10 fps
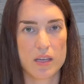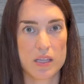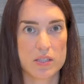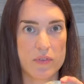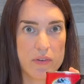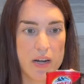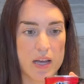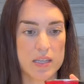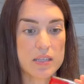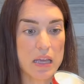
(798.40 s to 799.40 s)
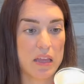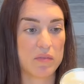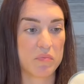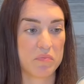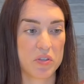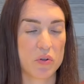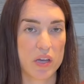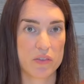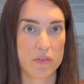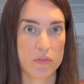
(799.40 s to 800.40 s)
It's very nice, and you
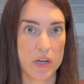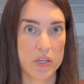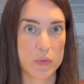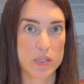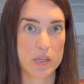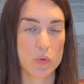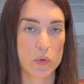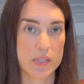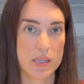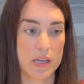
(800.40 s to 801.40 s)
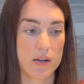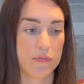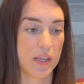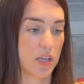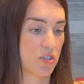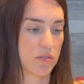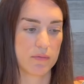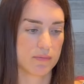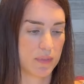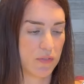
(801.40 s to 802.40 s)
can reuse it once they are finished
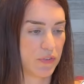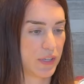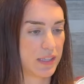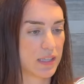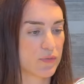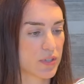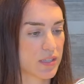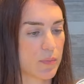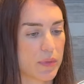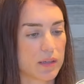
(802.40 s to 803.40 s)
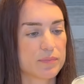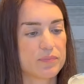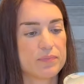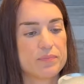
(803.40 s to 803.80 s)
if you need it for something.